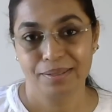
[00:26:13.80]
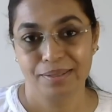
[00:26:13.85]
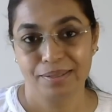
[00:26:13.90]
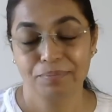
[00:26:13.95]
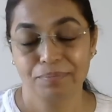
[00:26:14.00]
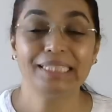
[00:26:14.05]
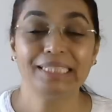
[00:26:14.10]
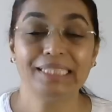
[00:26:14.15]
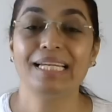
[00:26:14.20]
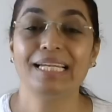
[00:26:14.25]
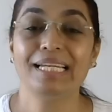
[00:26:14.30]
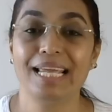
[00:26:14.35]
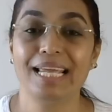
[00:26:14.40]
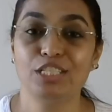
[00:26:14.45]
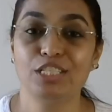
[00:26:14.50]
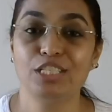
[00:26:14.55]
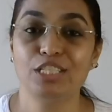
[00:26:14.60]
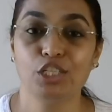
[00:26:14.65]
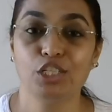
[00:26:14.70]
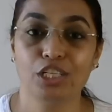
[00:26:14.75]
But the
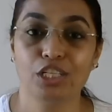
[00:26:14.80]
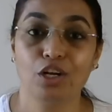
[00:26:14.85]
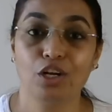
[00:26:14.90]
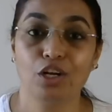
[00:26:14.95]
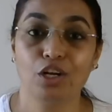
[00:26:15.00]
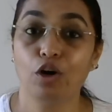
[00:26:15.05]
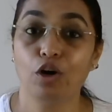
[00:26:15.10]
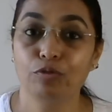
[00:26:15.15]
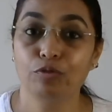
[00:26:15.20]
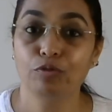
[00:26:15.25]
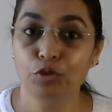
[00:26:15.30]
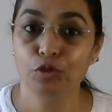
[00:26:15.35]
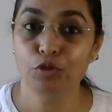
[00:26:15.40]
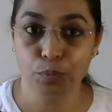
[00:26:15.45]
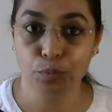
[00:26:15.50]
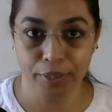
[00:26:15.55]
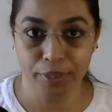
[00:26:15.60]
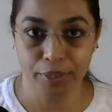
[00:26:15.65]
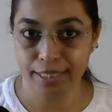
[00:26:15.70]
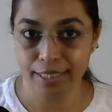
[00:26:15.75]
nature of
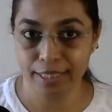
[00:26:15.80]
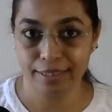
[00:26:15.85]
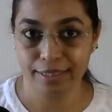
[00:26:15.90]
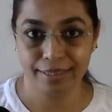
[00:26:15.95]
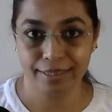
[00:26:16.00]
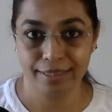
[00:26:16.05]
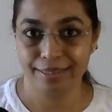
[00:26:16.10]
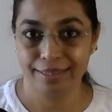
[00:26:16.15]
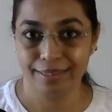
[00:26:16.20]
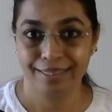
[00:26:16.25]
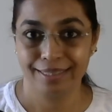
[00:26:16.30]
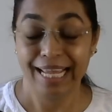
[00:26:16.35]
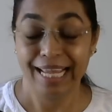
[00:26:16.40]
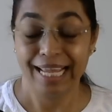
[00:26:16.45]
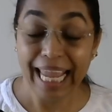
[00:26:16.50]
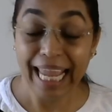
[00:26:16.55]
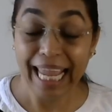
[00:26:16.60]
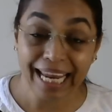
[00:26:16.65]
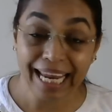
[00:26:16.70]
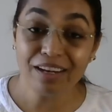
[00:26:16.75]
Jupiter
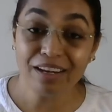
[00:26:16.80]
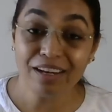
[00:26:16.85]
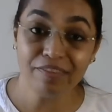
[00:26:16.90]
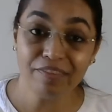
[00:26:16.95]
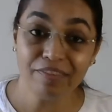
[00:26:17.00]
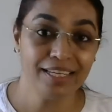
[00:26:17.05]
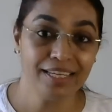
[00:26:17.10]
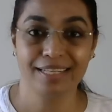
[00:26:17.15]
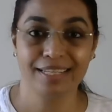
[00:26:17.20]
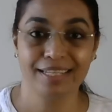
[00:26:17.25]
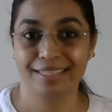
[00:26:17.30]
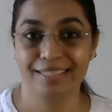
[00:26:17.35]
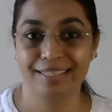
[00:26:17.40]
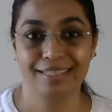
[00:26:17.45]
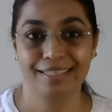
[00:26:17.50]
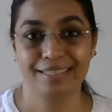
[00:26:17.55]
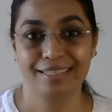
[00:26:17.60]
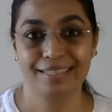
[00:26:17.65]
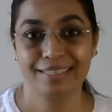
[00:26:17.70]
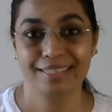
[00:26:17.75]
and
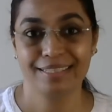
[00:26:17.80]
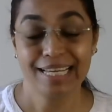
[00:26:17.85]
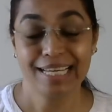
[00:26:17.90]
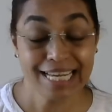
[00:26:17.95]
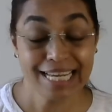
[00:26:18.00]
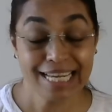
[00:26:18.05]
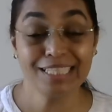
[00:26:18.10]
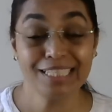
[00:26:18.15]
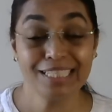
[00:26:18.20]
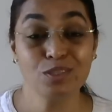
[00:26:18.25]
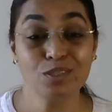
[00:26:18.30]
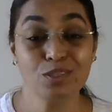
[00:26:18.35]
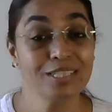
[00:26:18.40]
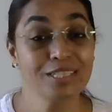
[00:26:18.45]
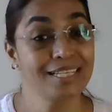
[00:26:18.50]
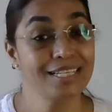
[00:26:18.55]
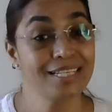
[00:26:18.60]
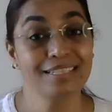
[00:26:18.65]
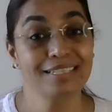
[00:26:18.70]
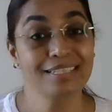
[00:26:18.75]
Venus is to
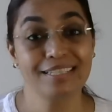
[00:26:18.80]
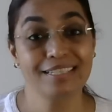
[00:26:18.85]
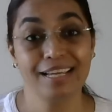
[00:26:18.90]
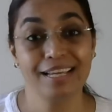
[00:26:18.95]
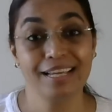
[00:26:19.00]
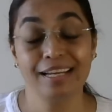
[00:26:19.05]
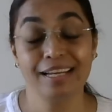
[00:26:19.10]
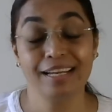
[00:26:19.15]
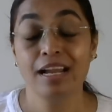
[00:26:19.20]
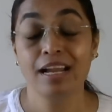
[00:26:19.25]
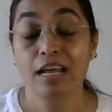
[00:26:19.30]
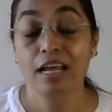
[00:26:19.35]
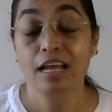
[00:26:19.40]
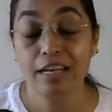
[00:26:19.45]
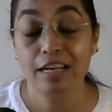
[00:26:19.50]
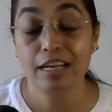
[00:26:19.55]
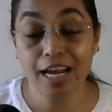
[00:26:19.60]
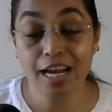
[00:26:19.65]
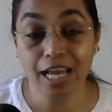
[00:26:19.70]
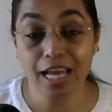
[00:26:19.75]
sustain
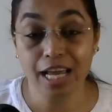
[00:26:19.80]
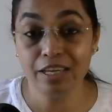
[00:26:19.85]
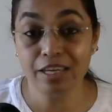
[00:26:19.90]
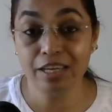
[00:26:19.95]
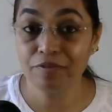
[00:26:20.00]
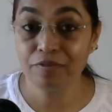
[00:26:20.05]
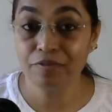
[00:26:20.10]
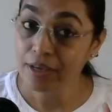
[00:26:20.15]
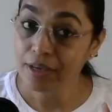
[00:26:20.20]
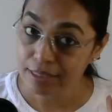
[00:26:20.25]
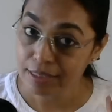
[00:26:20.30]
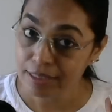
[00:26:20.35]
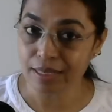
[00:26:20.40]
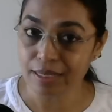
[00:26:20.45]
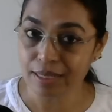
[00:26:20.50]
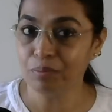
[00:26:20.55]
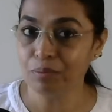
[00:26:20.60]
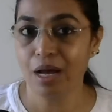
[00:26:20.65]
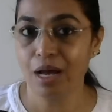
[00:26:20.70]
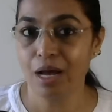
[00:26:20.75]
life
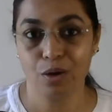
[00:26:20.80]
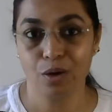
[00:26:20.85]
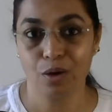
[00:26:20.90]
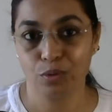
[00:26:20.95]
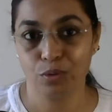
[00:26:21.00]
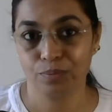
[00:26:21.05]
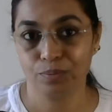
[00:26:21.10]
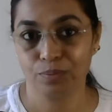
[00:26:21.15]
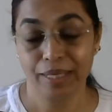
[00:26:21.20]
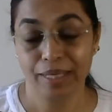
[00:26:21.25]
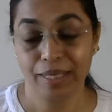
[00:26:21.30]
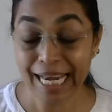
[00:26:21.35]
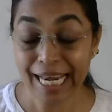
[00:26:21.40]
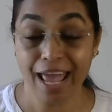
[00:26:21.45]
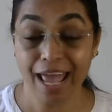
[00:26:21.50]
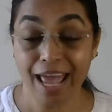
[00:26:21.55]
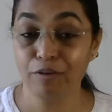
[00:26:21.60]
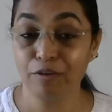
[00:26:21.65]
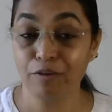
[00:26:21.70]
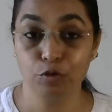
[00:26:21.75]
somehow and
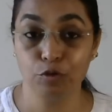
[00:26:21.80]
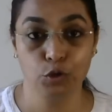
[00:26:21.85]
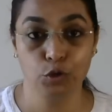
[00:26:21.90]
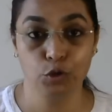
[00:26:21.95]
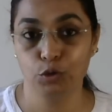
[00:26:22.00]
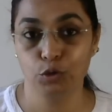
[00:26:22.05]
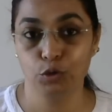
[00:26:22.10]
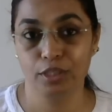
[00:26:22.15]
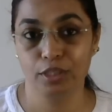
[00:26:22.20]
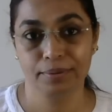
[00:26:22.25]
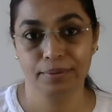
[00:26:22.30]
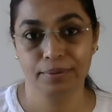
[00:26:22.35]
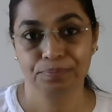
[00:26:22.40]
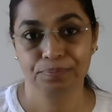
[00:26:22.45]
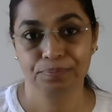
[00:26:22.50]
have growth.